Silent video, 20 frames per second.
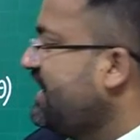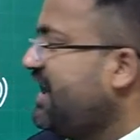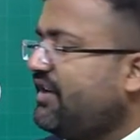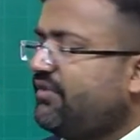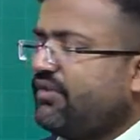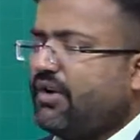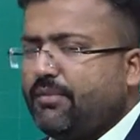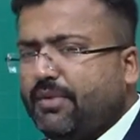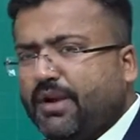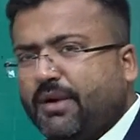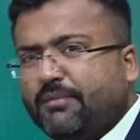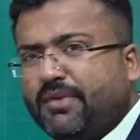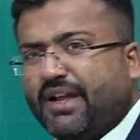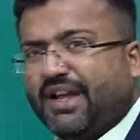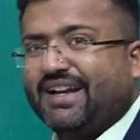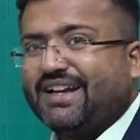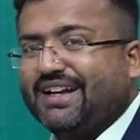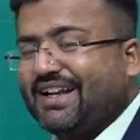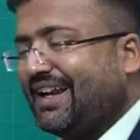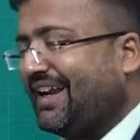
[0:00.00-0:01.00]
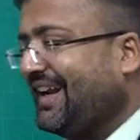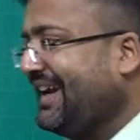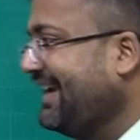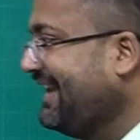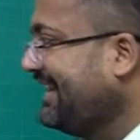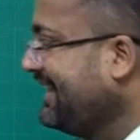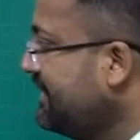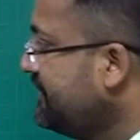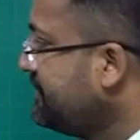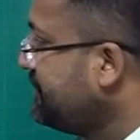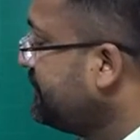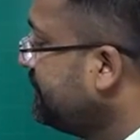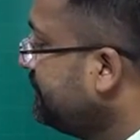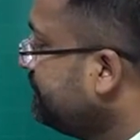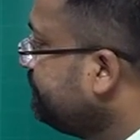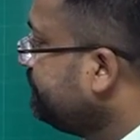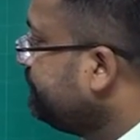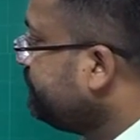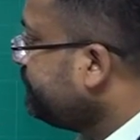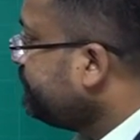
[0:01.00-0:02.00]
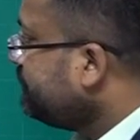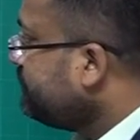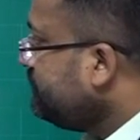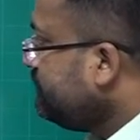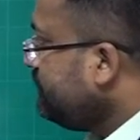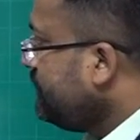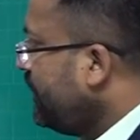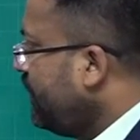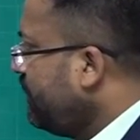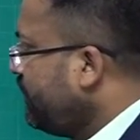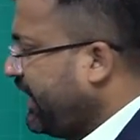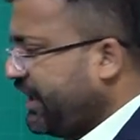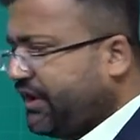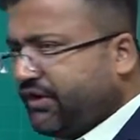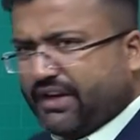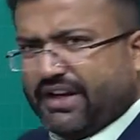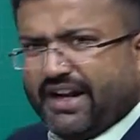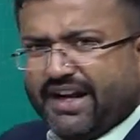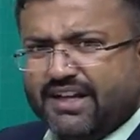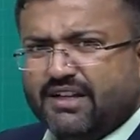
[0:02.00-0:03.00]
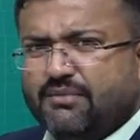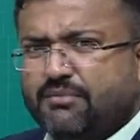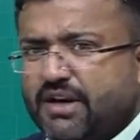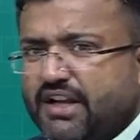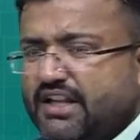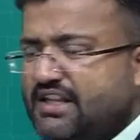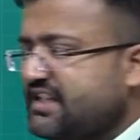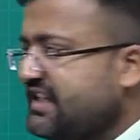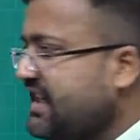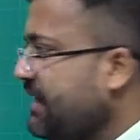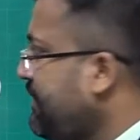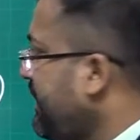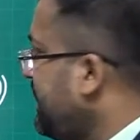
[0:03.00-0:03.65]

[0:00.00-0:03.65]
that formula, I'm directly writing this. Okay, you can write the middle step